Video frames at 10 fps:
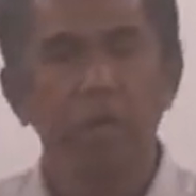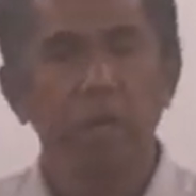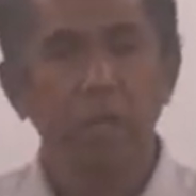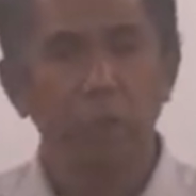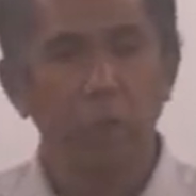
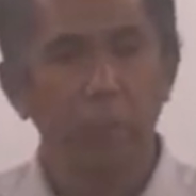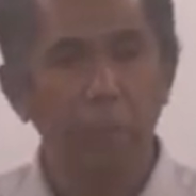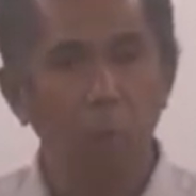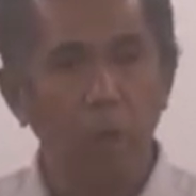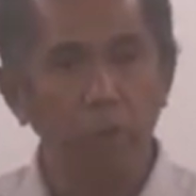It will be
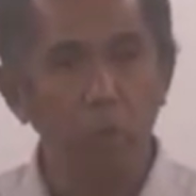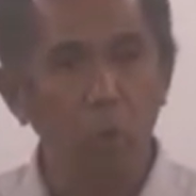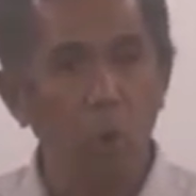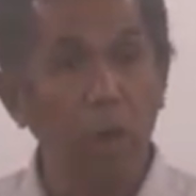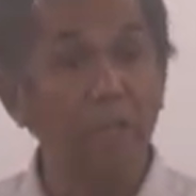what you
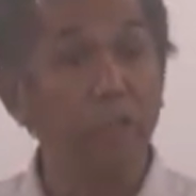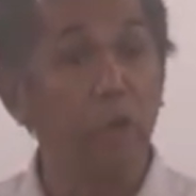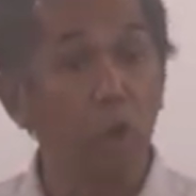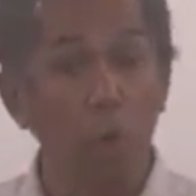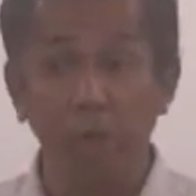call as
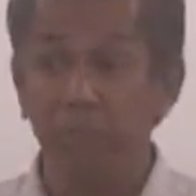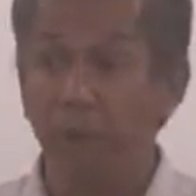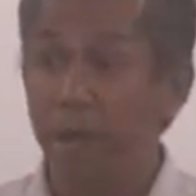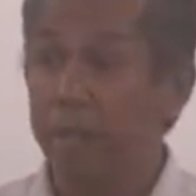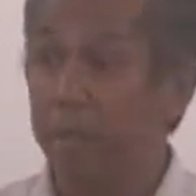
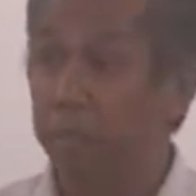glorified